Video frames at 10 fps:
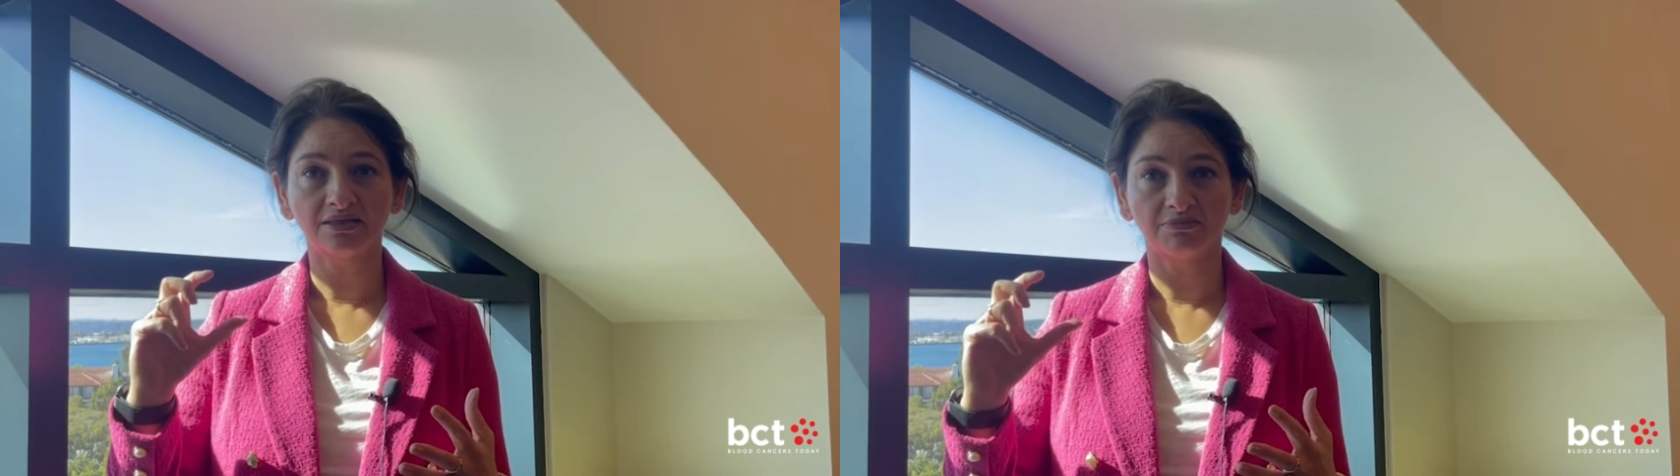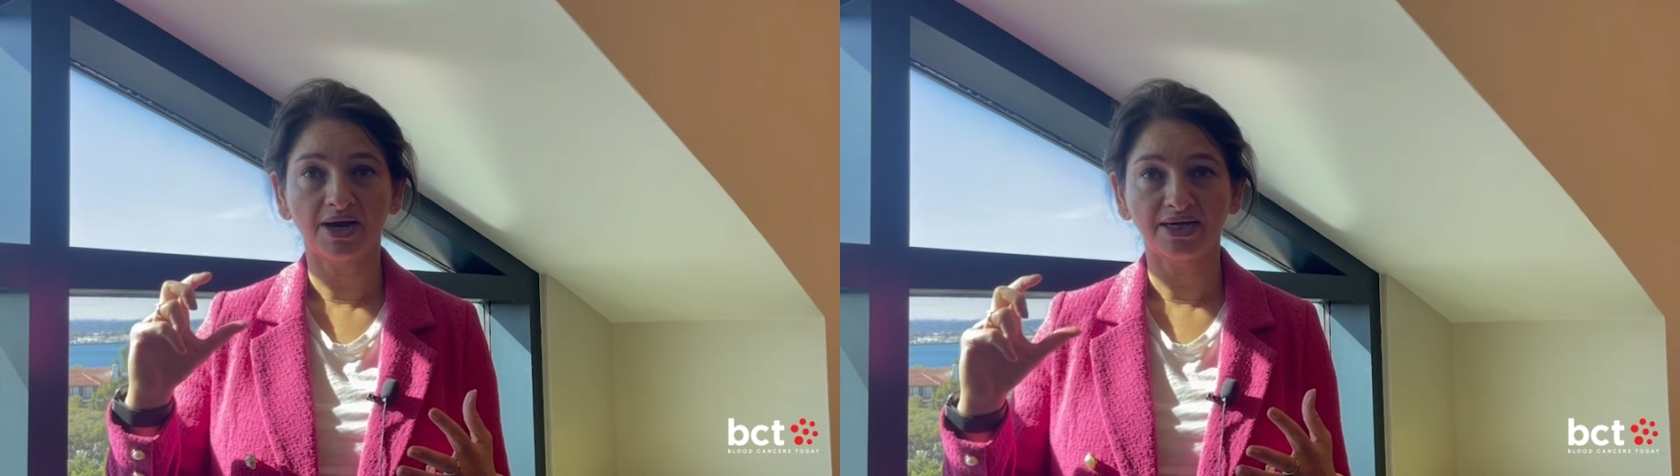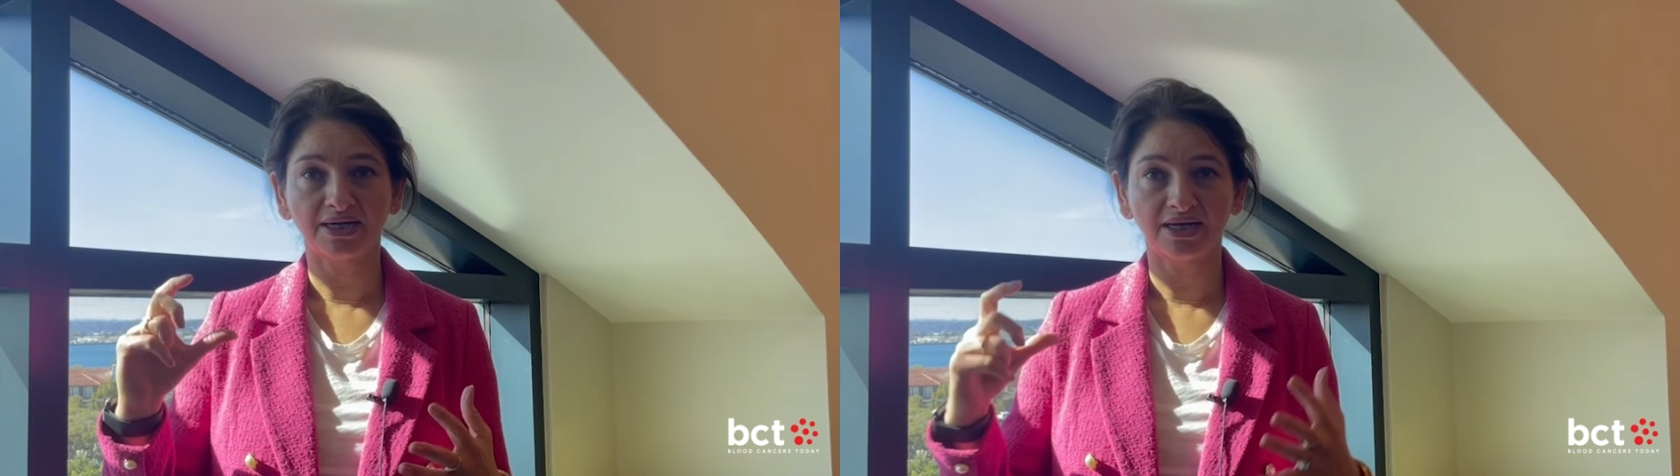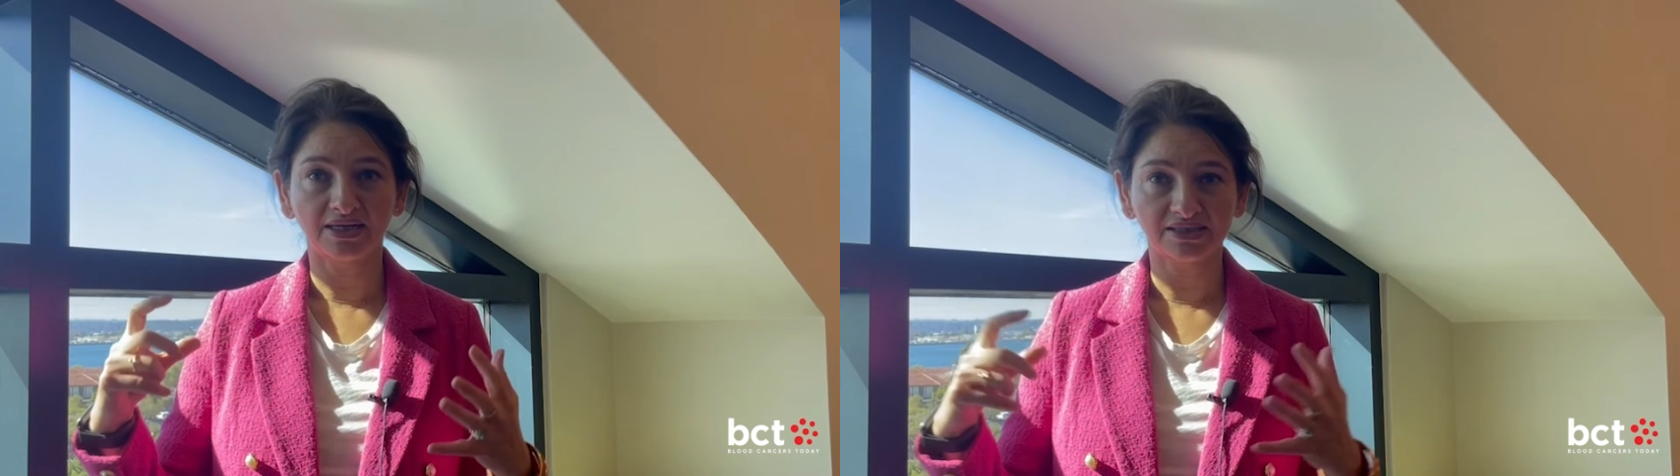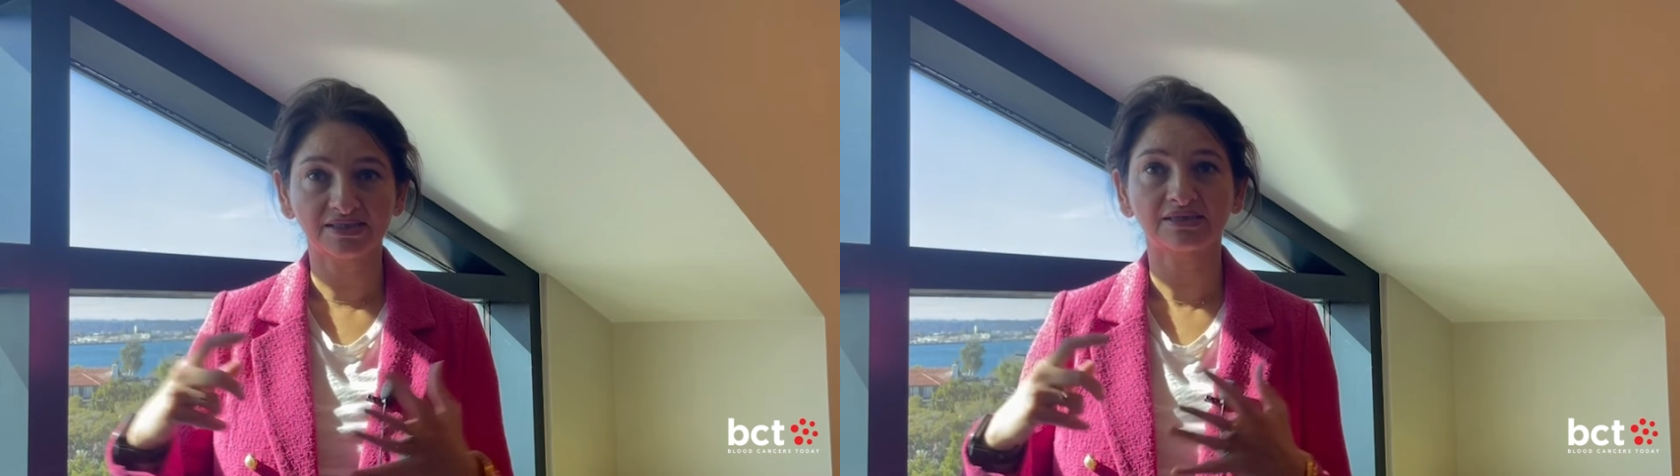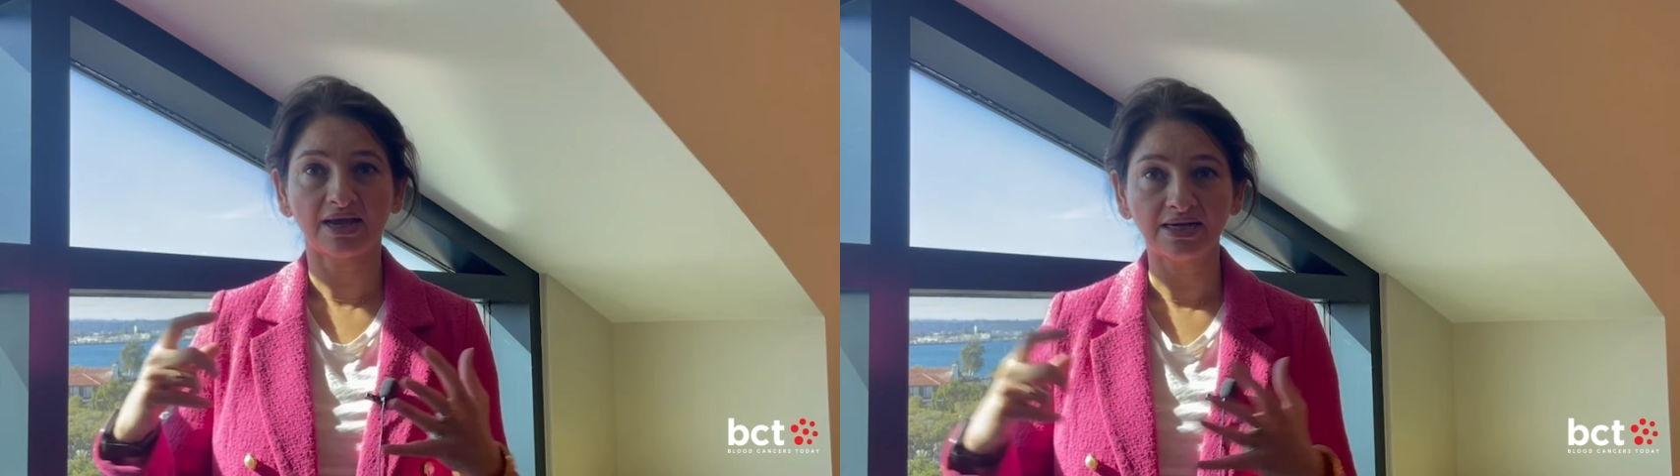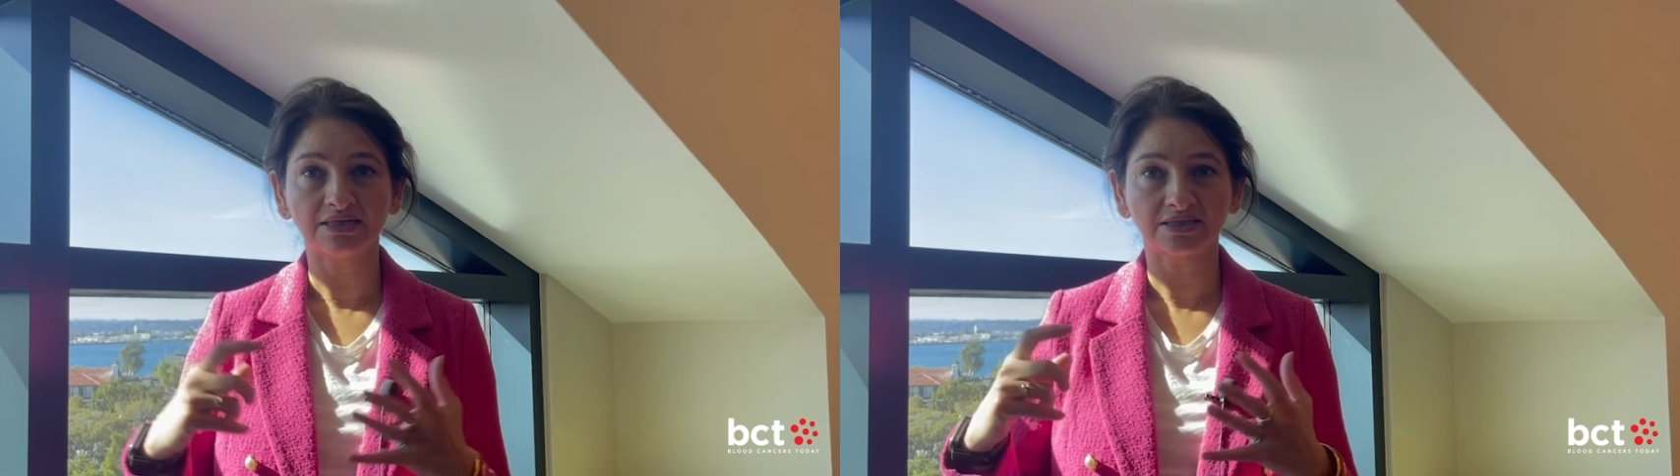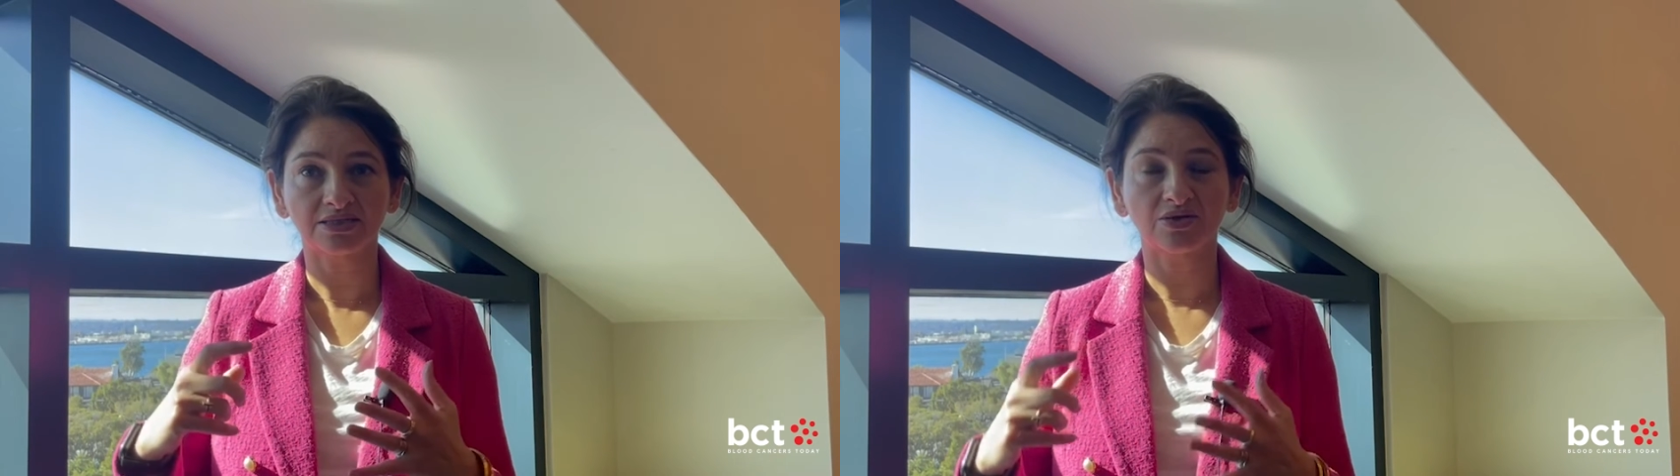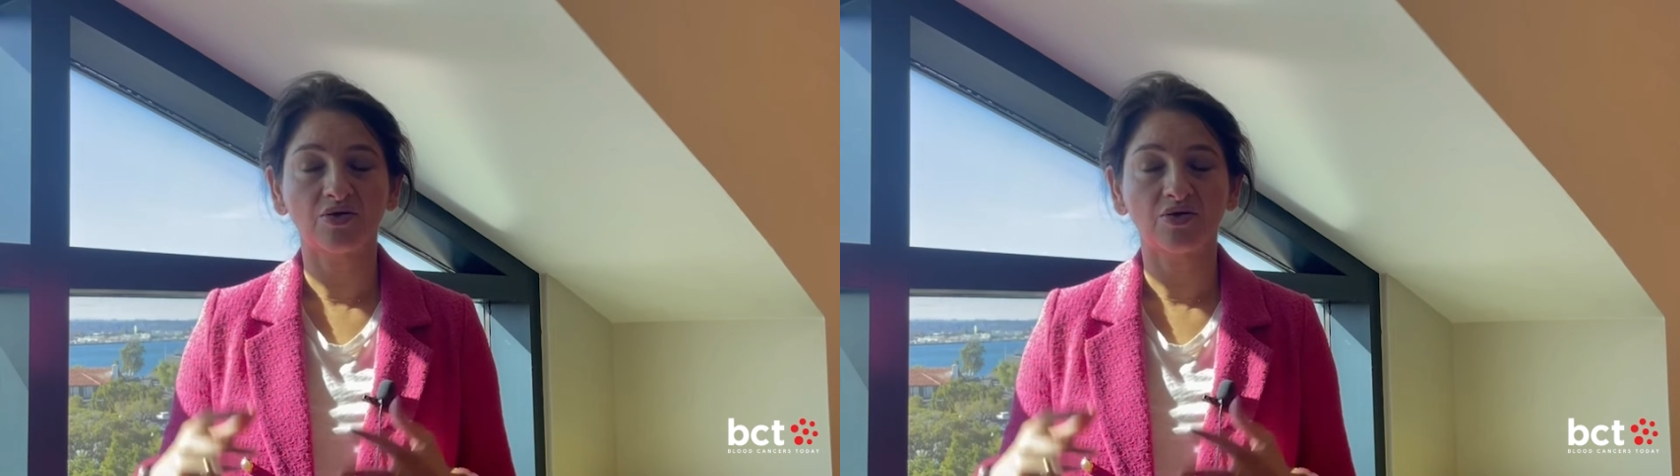the binding site